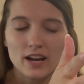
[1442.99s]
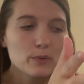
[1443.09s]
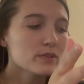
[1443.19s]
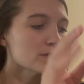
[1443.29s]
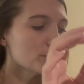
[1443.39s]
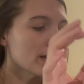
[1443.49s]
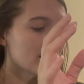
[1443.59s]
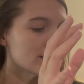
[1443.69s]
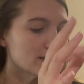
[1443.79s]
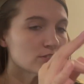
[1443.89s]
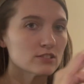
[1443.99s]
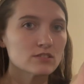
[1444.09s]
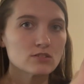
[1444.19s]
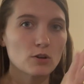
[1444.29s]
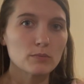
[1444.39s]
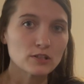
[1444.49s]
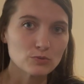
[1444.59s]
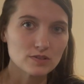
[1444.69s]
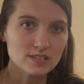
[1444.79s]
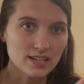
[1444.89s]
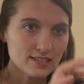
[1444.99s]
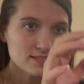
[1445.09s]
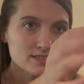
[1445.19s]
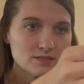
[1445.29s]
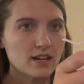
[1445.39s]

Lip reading: I wasn't paying attention so much with sizes.